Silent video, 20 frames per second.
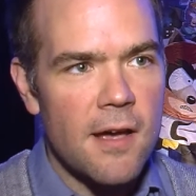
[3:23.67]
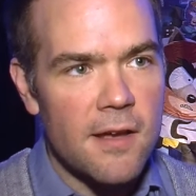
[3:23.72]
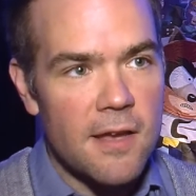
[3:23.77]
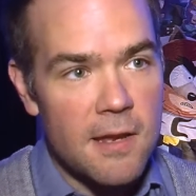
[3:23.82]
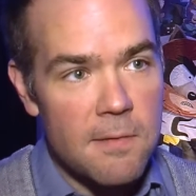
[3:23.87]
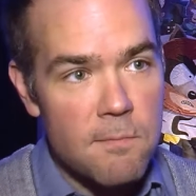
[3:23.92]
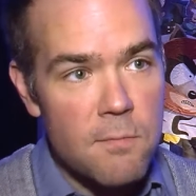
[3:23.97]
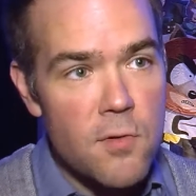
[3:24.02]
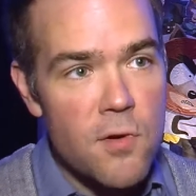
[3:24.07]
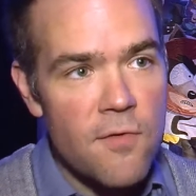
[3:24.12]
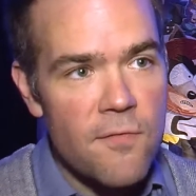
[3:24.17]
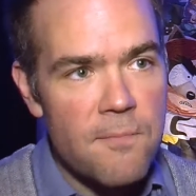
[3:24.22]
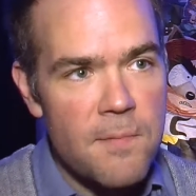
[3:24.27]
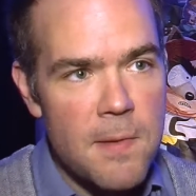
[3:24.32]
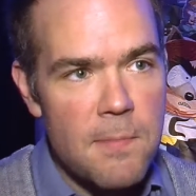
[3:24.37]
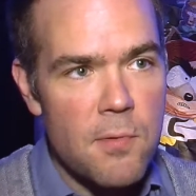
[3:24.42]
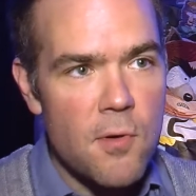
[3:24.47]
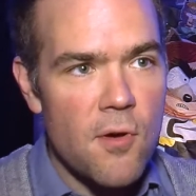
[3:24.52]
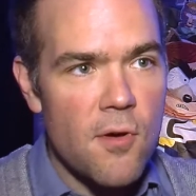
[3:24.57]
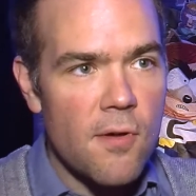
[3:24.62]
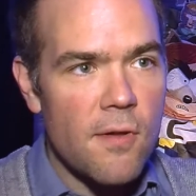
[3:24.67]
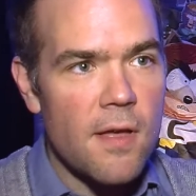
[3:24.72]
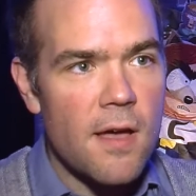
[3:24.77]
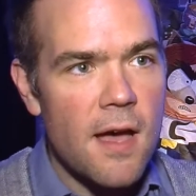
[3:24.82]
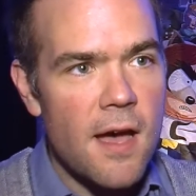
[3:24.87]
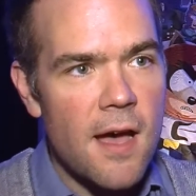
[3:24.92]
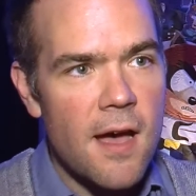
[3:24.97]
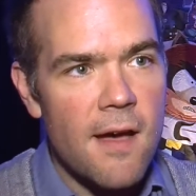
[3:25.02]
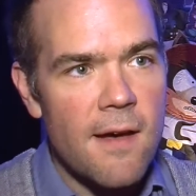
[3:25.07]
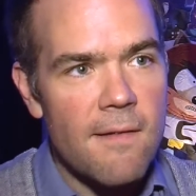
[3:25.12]
can move people
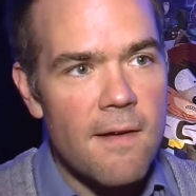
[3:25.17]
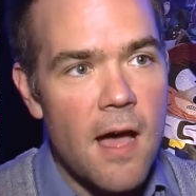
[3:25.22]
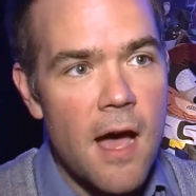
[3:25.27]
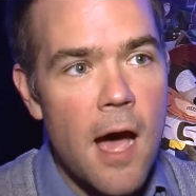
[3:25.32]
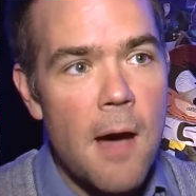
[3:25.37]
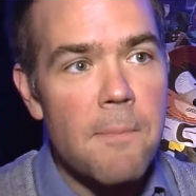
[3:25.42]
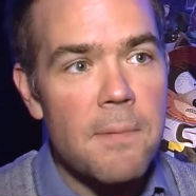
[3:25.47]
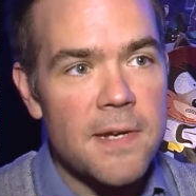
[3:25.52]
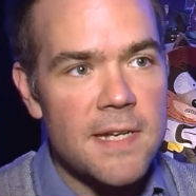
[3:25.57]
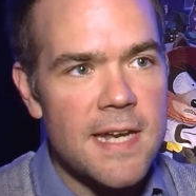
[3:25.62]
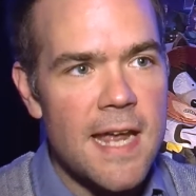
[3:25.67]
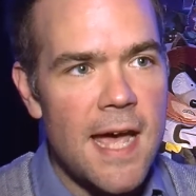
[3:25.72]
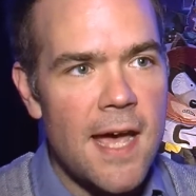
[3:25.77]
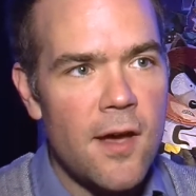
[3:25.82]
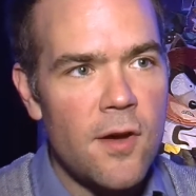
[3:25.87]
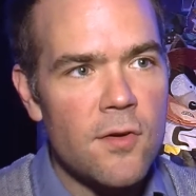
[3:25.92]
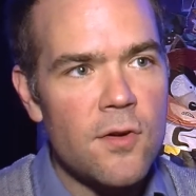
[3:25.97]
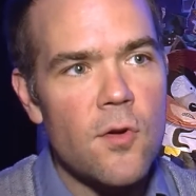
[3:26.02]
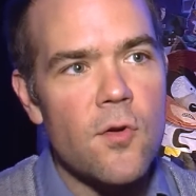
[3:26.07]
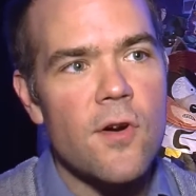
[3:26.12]
up and down,